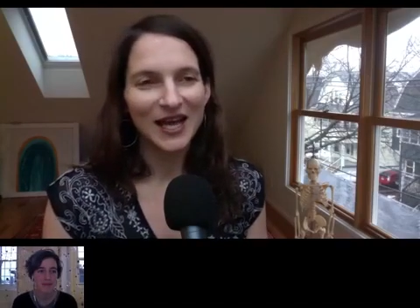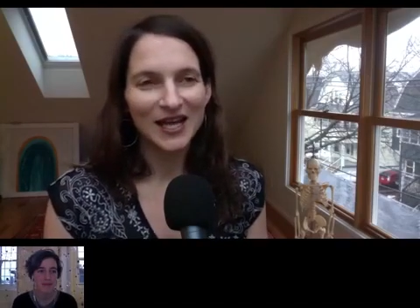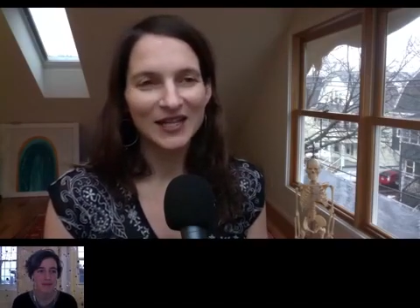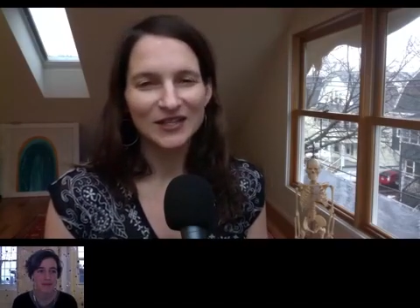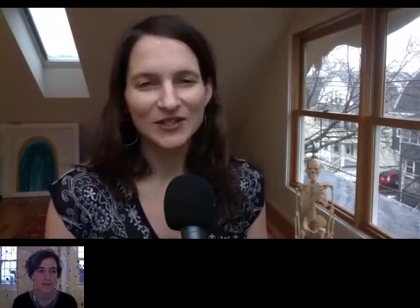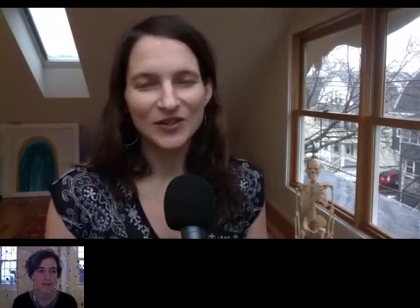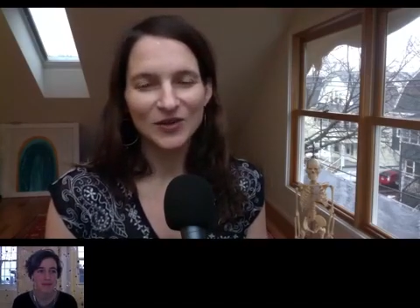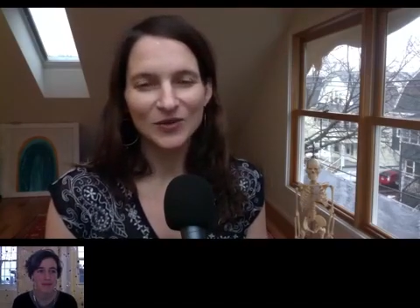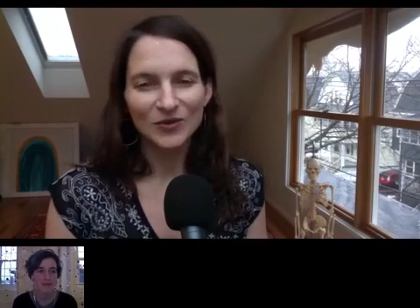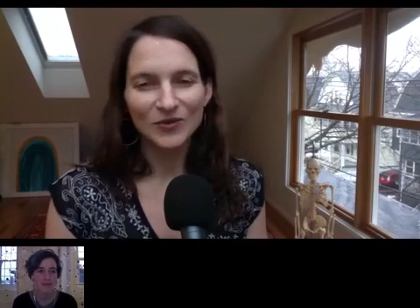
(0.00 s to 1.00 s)
And
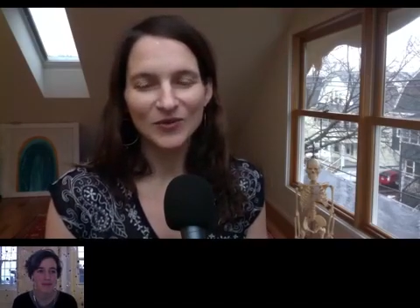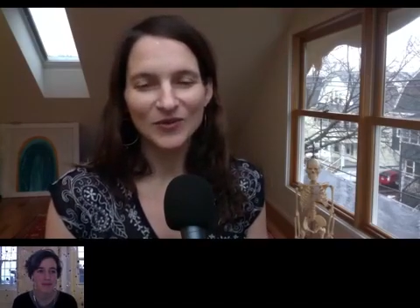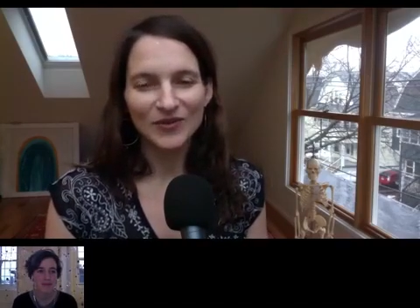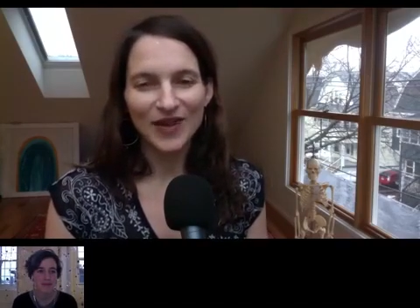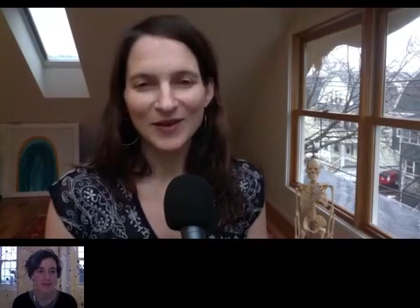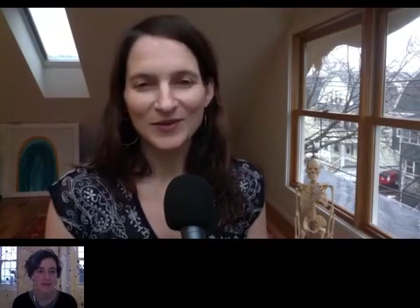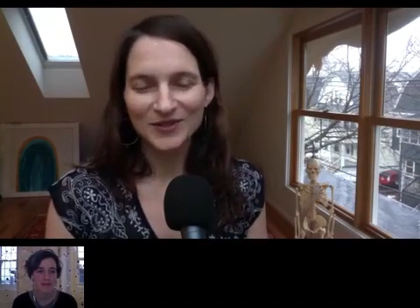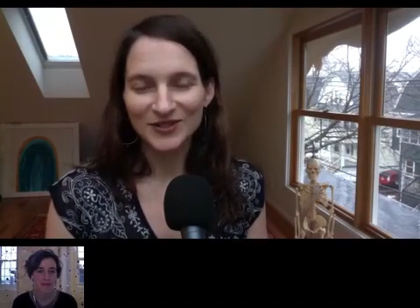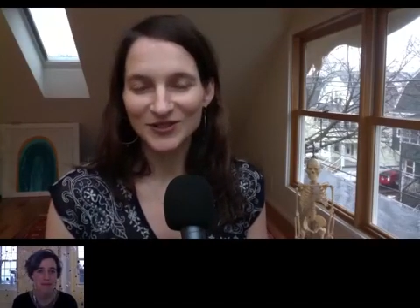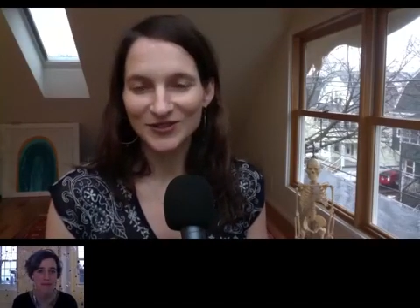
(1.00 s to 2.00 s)
so that
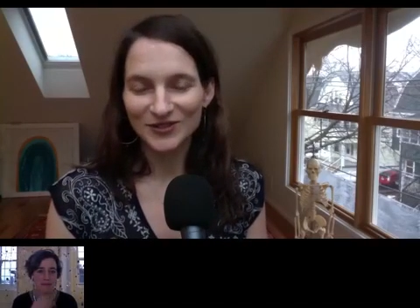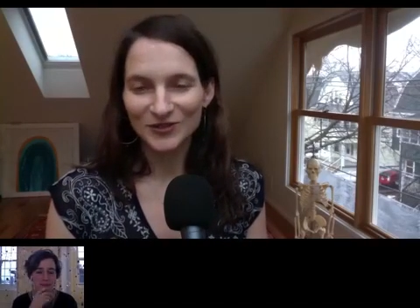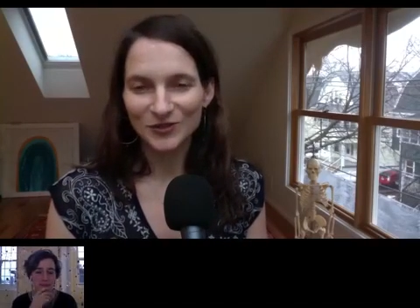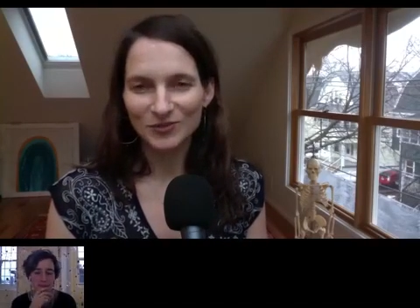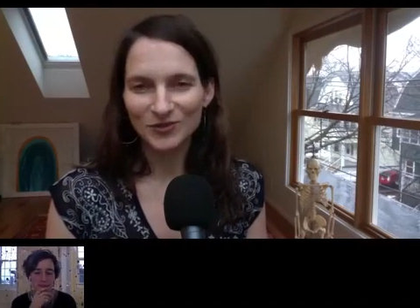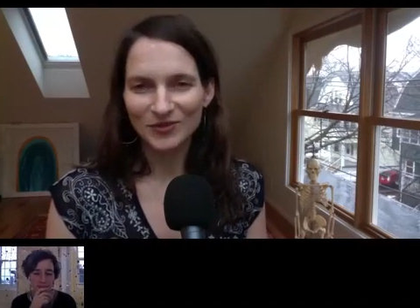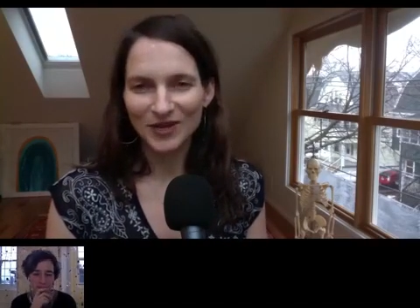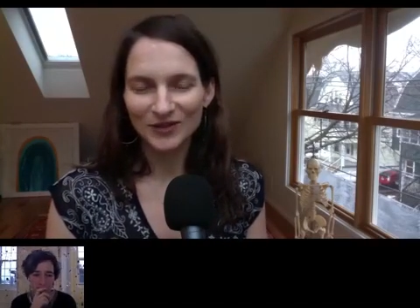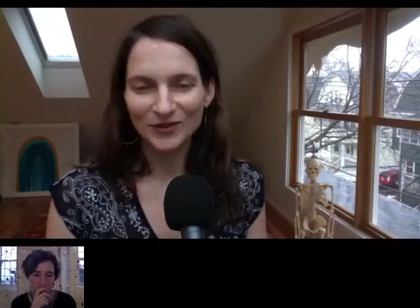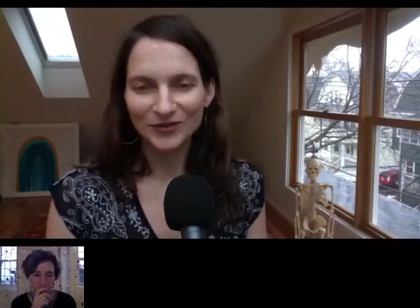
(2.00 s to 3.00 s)
was super
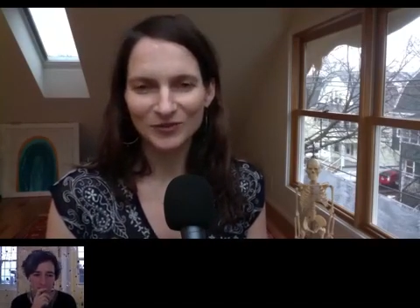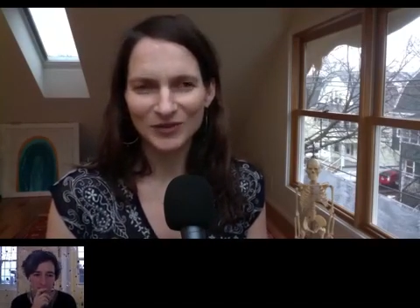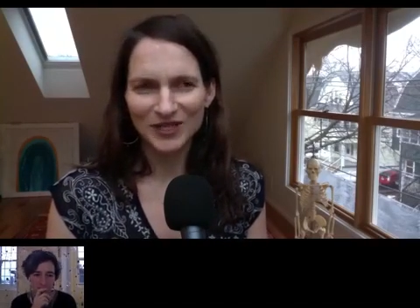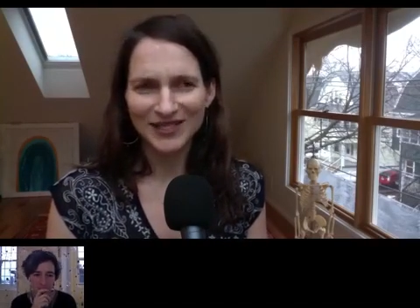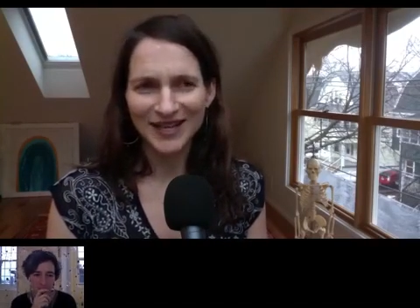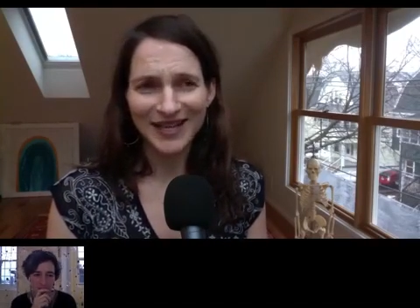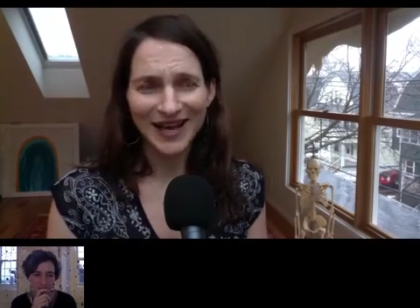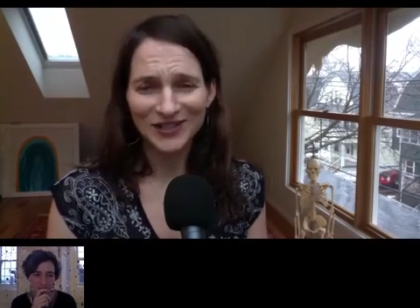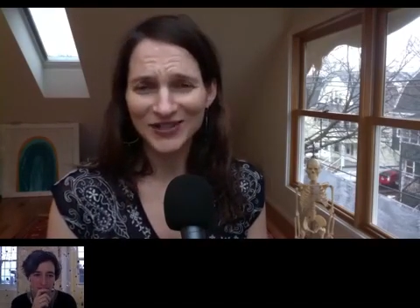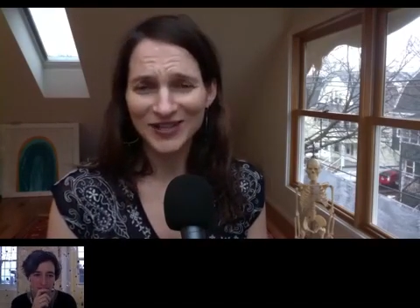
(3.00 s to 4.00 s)
radical for me because I'd
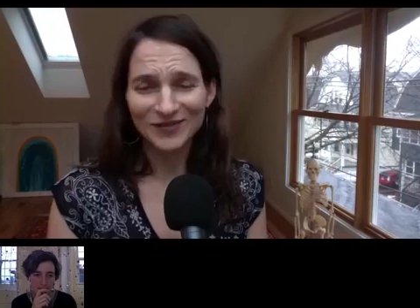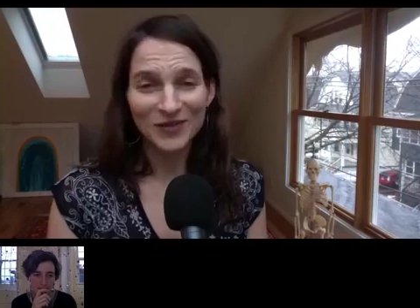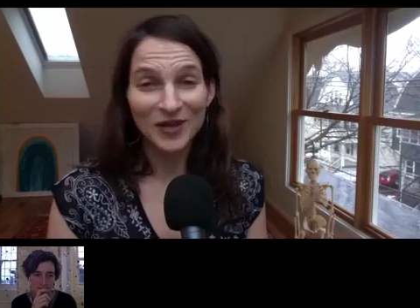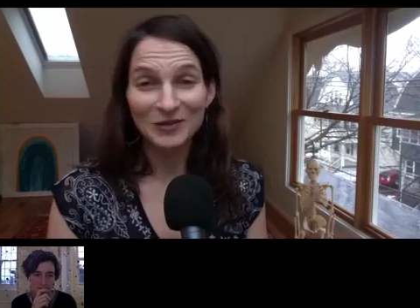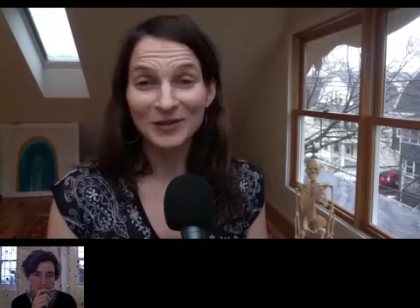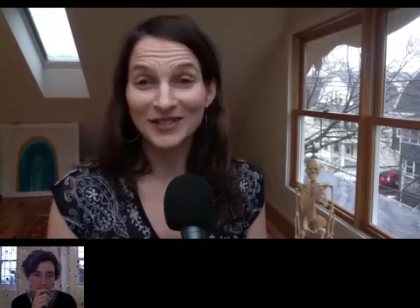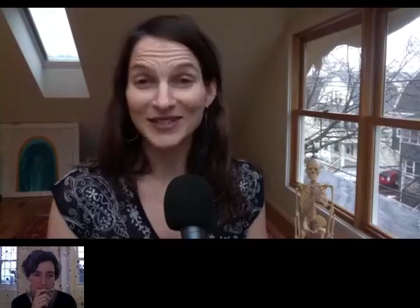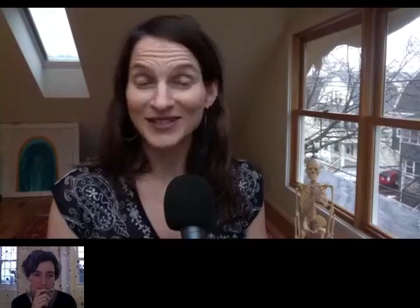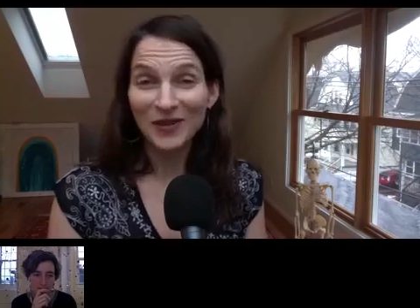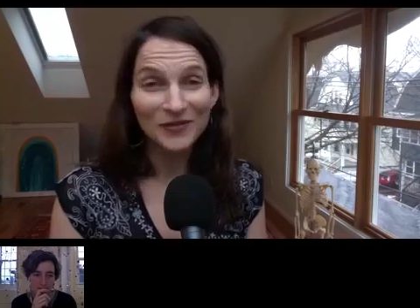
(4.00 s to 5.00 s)
actually never thought about a
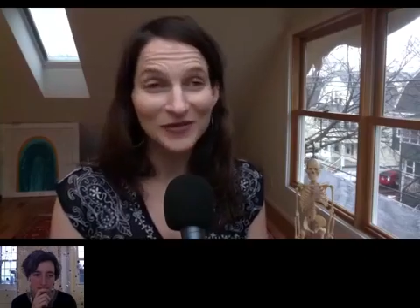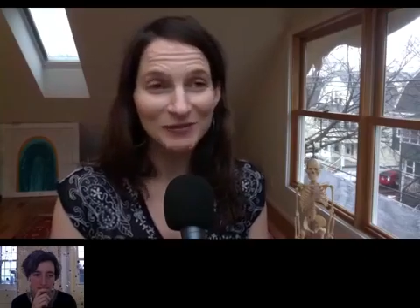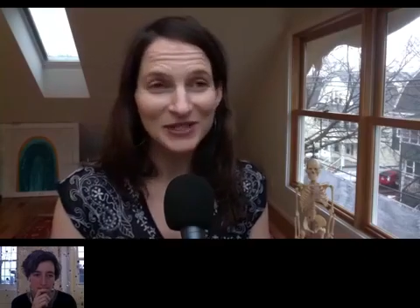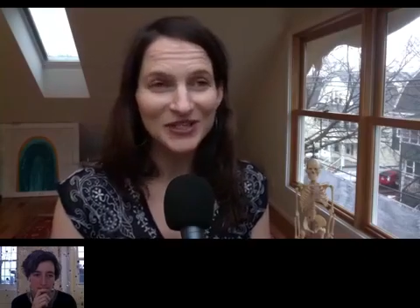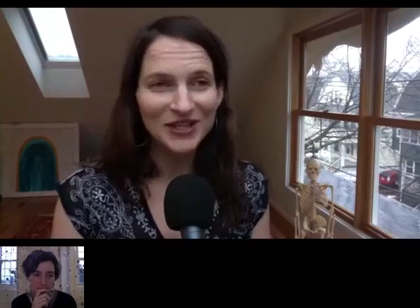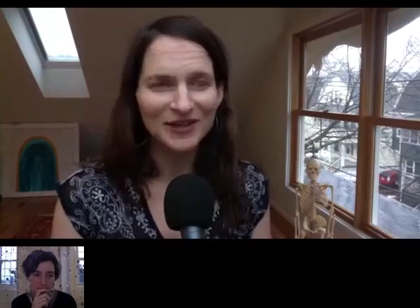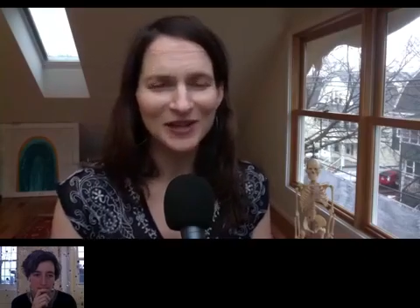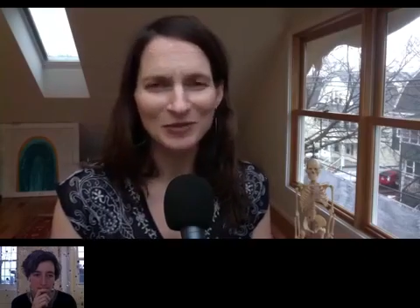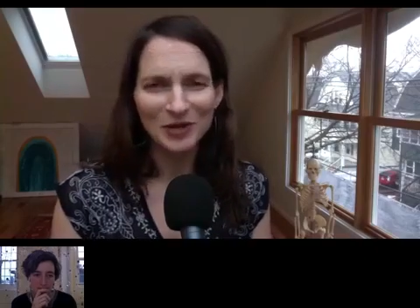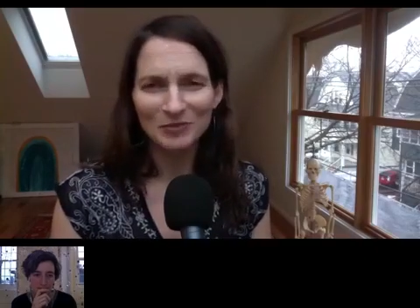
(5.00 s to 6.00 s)
self-image. I'd
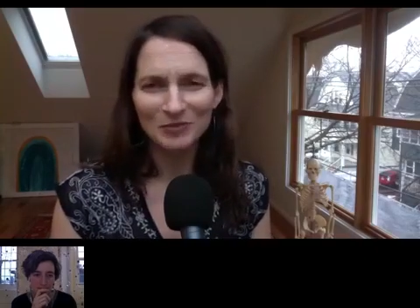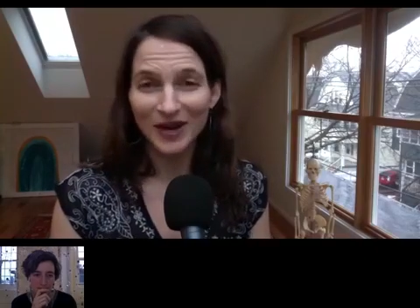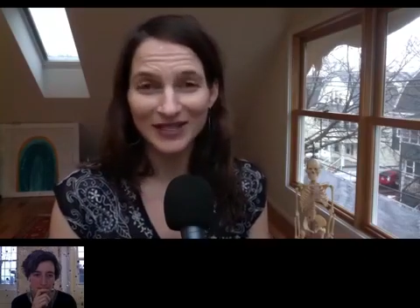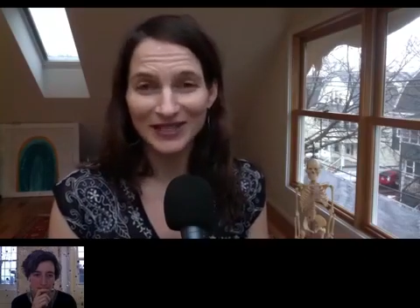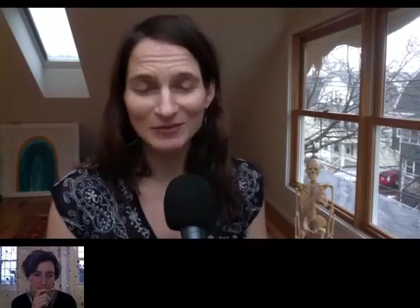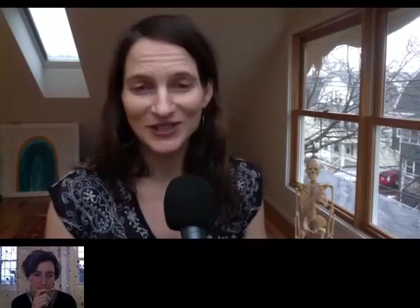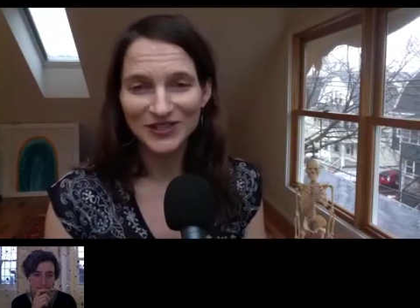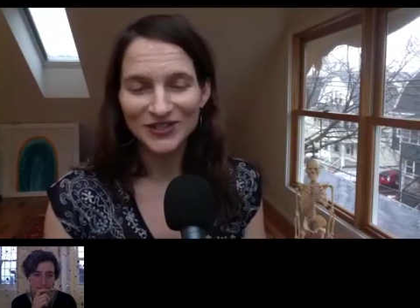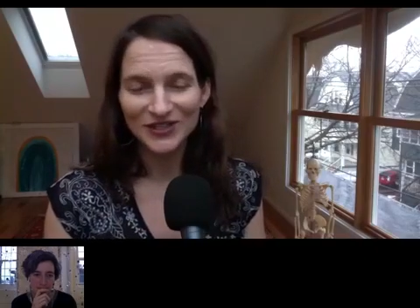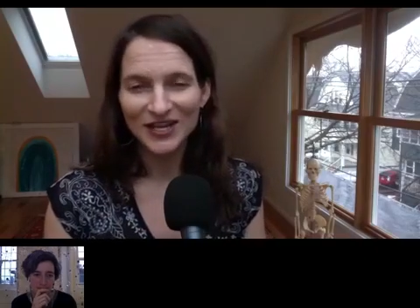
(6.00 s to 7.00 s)
thought about body image.